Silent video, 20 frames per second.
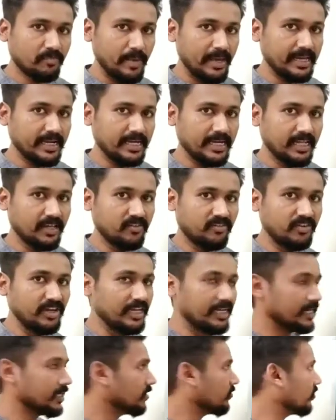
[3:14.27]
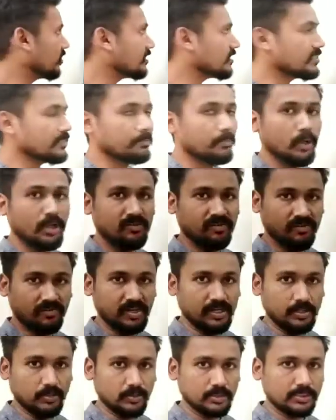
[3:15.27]
magnetic field, one symbol we
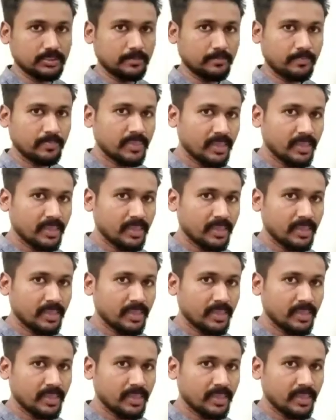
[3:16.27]
will use.